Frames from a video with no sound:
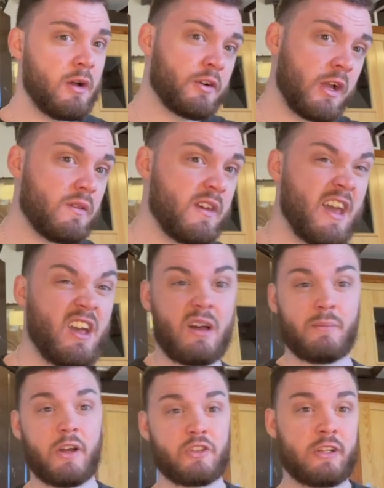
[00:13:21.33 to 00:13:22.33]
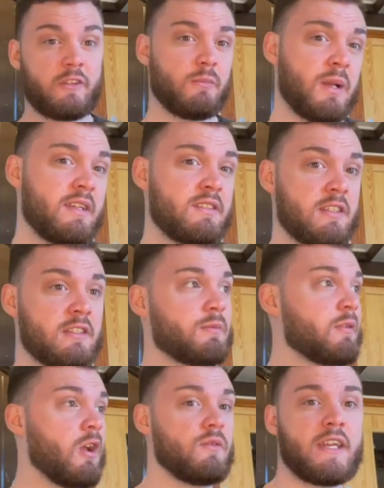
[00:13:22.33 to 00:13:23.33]
I'll go there, I might try different places,
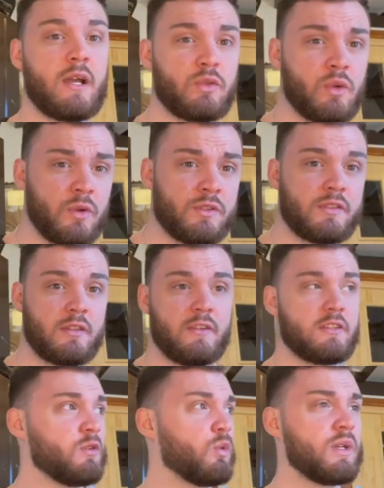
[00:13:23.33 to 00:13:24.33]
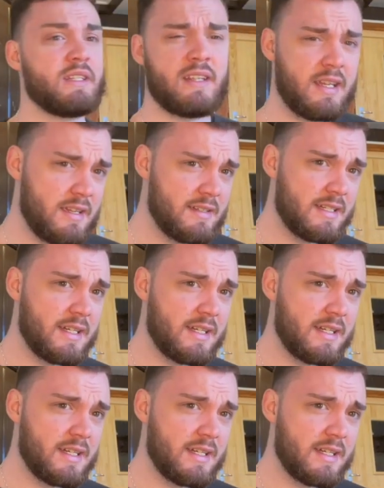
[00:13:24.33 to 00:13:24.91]
go in the outdoors if it's not windy.